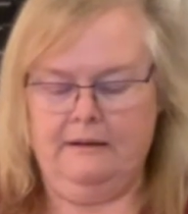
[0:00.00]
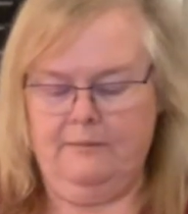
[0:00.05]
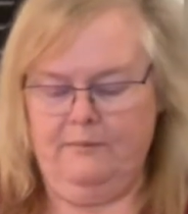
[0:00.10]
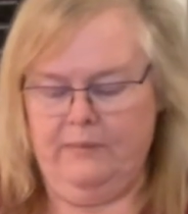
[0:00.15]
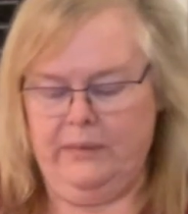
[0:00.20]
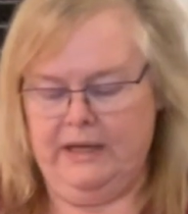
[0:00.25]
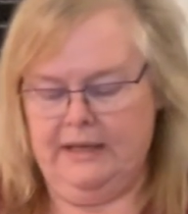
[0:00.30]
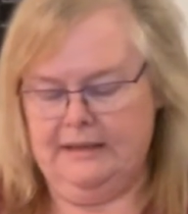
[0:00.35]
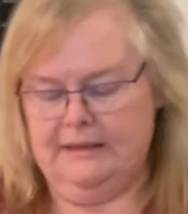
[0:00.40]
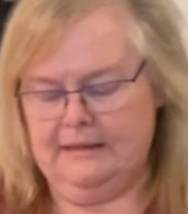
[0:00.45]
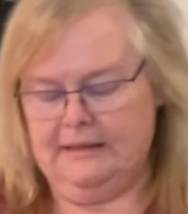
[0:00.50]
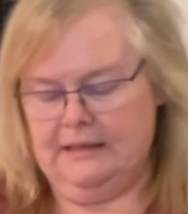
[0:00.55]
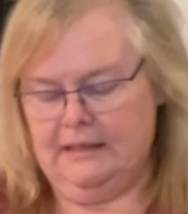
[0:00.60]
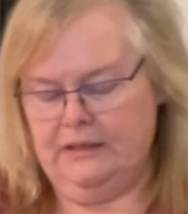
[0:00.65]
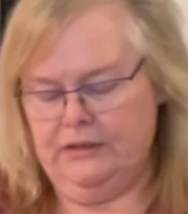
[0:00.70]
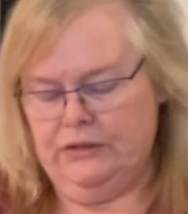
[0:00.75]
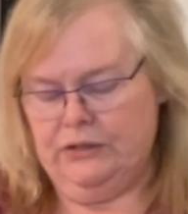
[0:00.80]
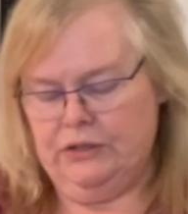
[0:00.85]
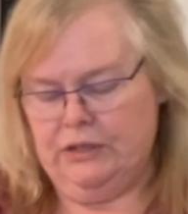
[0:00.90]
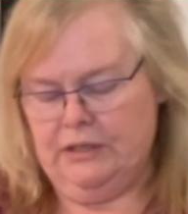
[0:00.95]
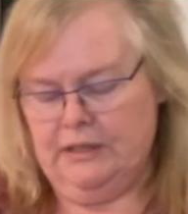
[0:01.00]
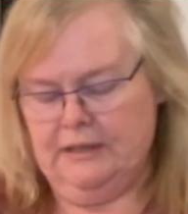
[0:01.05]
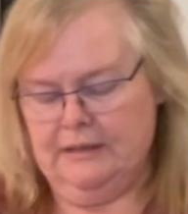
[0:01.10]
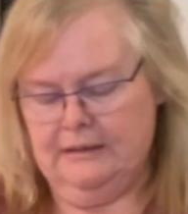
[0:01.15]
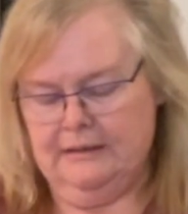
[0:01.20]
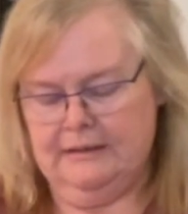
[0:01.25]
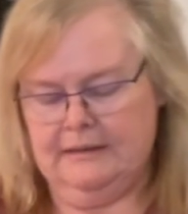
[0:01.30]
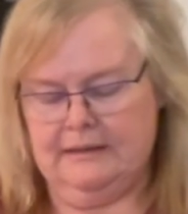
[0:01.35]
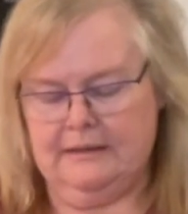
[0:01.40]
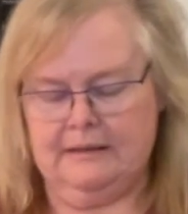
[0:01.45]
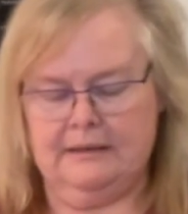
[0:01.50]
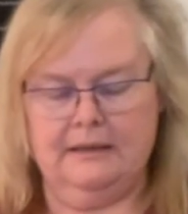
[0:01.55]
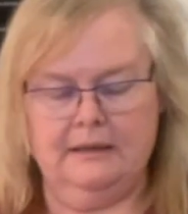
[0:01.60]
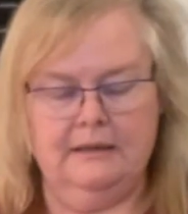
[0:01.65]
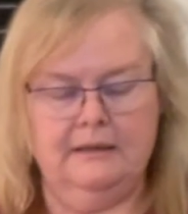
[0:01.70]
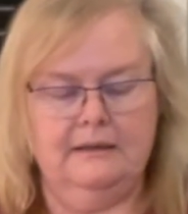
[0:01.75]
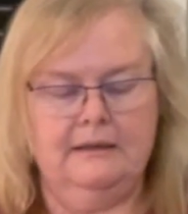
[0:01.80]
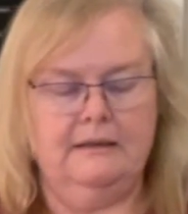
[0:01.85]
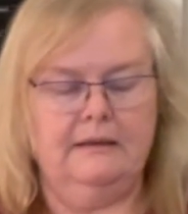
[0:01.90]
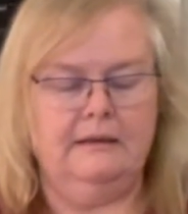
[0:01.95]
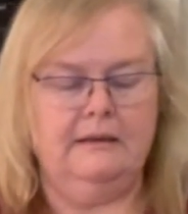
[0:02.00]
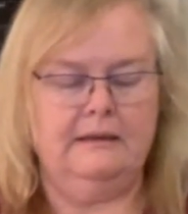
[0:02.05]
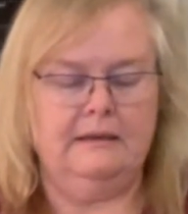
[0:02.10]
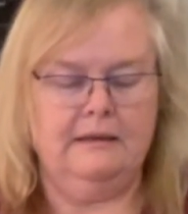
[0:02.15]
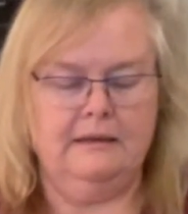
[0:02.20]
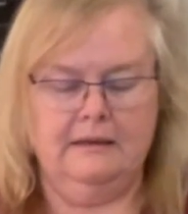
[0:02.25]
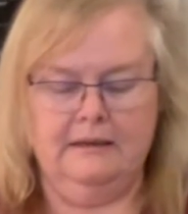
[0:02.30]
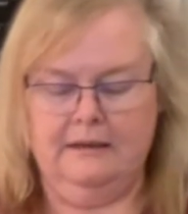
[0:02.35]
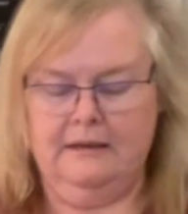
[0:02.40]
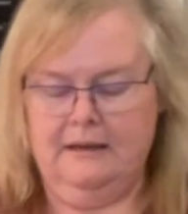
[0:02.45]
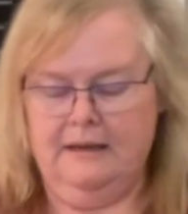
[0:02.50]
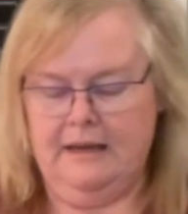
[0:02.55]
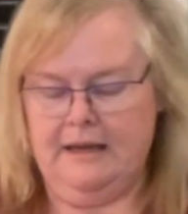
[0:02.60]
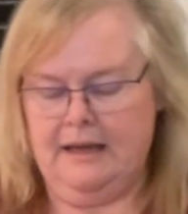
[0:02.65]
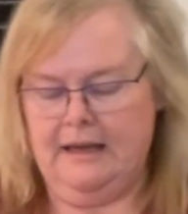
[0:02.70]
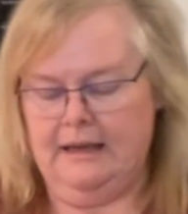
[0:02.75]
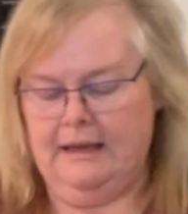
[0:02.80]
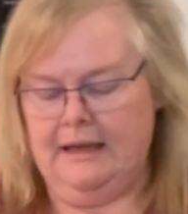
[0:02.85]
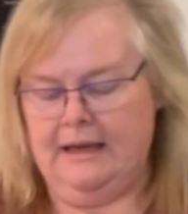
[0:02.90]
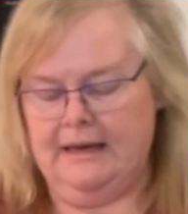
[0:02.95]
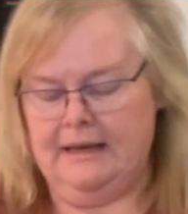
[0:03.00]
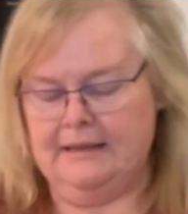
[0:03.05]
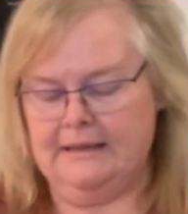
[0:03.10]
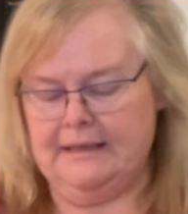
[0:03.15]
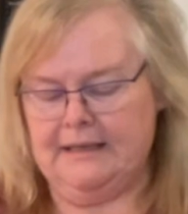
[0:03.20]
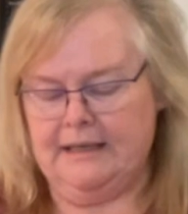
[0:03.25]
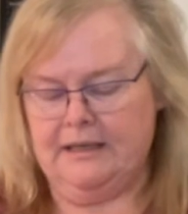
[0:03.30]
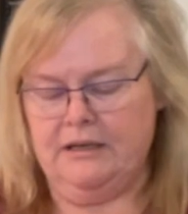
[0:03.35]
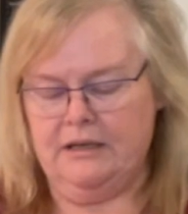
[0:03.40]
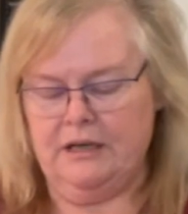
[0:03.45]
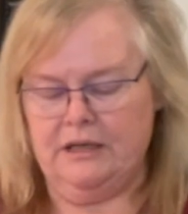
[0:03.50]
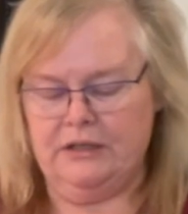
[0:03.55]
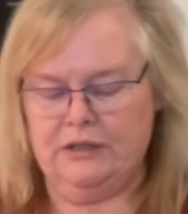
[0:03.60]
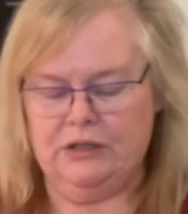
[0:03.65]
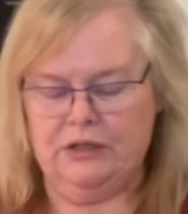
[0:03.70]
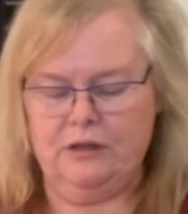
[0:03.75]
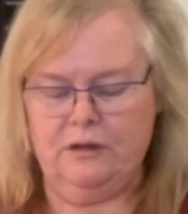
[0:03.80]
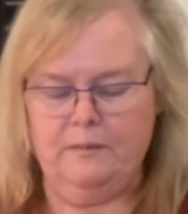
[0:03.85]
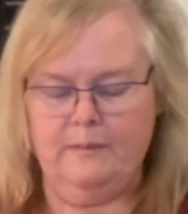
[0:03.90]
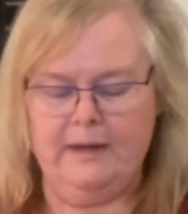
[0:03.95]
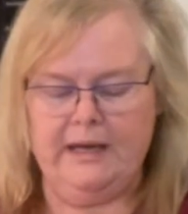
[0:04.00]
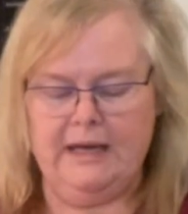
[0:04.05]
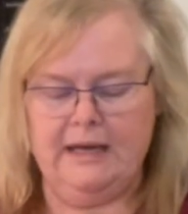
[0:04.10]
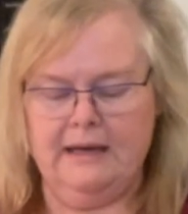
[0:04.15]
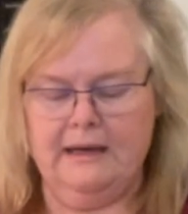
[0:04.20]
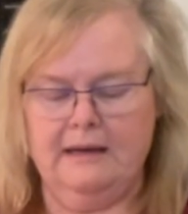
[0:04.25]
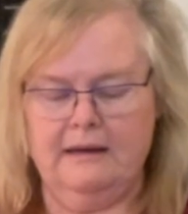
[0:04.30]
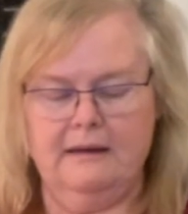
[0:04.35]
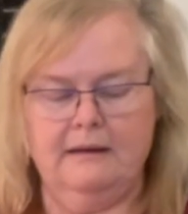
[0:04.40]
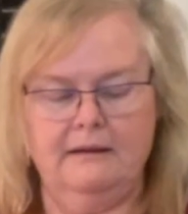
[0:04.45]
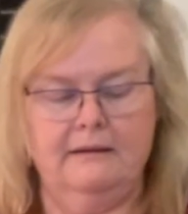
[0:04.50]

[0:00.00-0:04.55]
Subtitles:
Bite-sized chunks. And like I said, not too big.